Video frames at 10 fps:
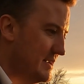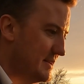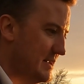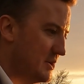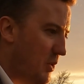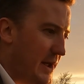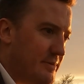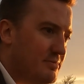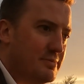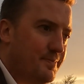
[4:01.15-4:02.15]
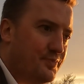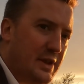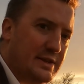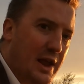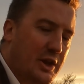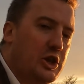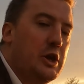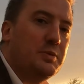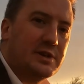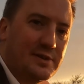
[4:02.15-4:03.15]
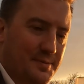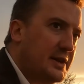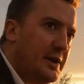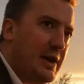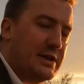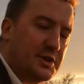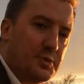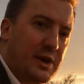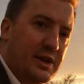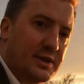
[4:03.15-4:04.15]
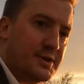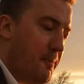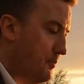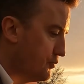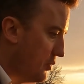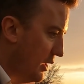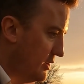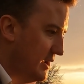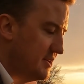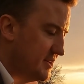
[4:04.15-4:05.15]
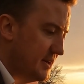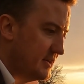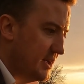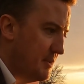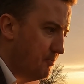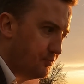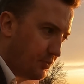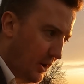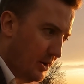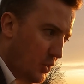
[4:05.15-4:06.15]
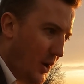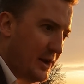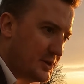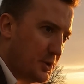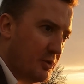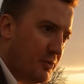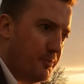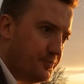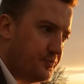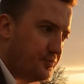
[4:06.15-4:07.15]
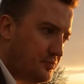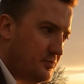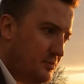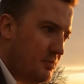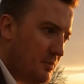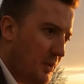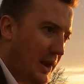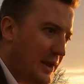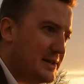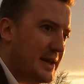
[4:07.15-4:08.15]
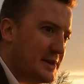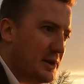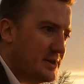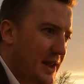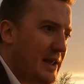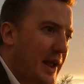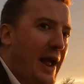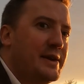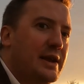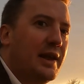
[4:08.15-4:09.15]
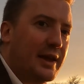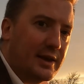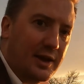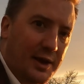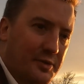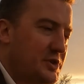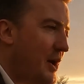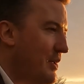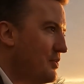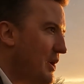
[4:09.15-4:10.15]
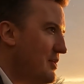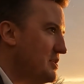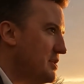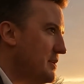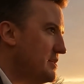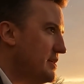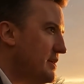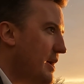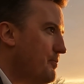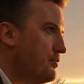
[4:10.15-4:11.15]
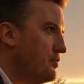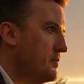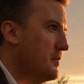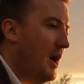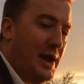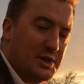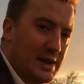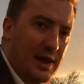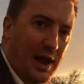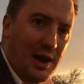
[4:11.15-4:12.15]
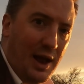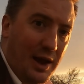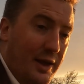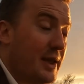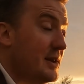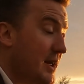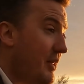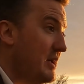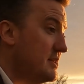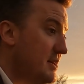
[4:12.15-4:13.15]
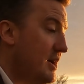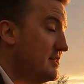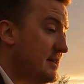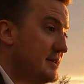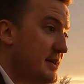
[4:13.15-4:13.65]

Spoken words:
It's kind of cute. It's a little hint of sweetness, nice acidity, and quite a sort of, like I say, slightly candy-like kind of cherry flavour to it. And I like it. I think it's nice.